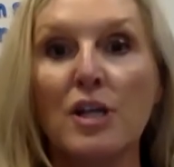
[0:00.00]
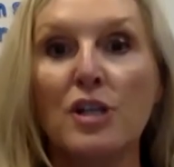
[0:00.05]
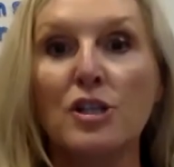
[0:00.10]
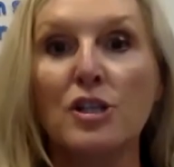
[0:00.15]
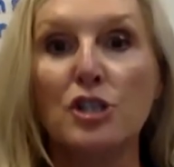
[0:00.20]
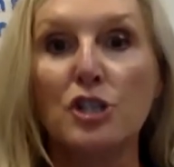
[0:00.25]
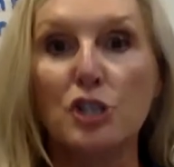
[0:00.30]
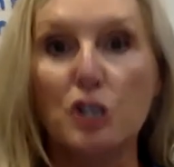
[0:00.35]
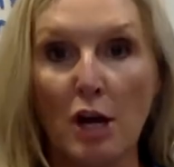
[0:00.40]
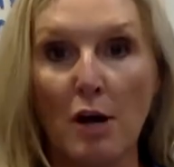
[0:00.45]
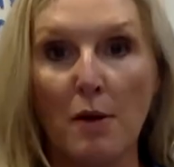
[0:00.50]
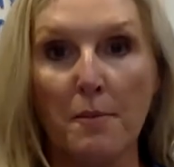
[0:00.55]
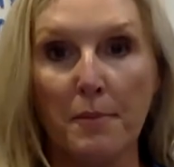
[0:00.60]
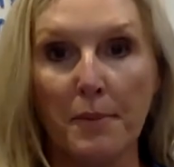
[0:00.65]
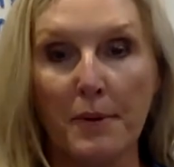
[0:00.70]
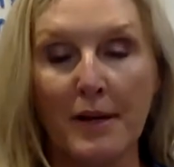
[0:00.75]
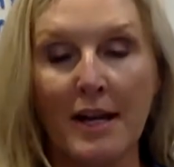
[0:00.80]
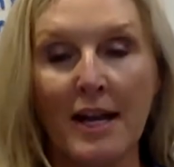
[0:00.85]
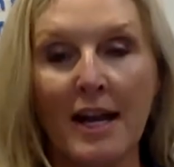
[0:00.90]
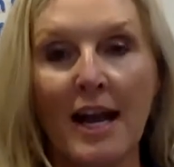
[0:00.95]
jump
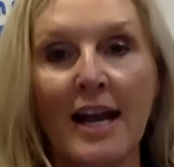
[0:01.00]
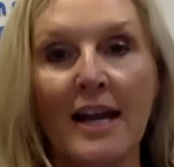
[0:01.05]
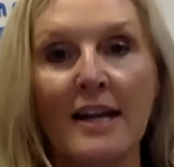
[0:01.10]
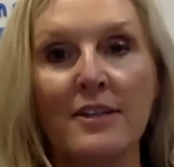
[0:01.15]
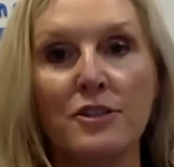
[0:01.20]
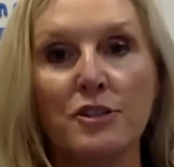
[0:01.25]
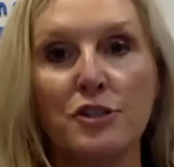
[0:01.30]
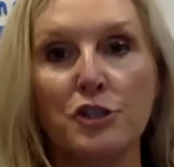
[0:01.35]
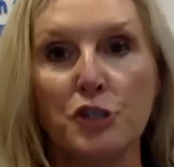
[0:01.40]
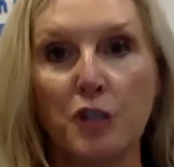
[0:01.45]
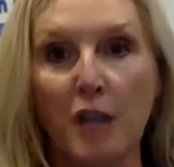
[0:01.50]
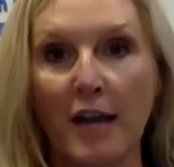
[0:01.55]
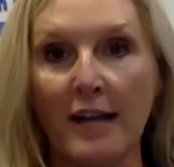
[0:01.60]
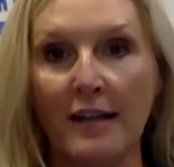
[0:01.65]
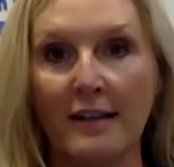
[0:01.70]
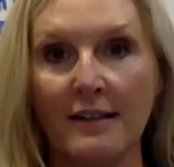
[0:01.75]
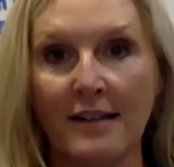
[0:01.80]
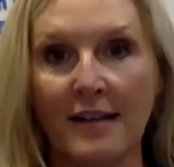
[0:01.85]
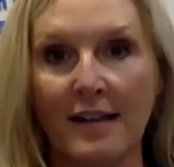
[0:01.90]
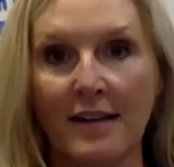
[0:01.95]
and
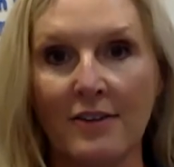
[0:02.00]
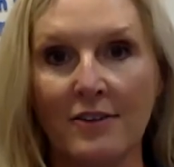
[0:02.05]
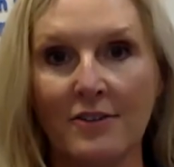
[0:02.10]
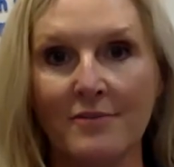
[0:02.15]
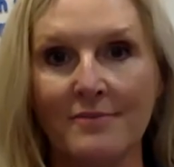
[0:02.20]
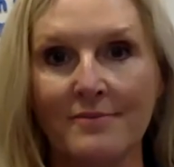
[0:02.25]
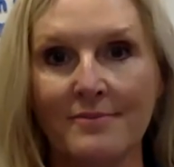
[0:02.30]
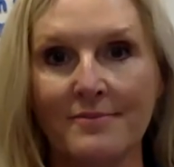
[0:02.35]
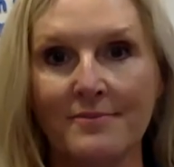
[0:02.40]
jack-o'-lantern?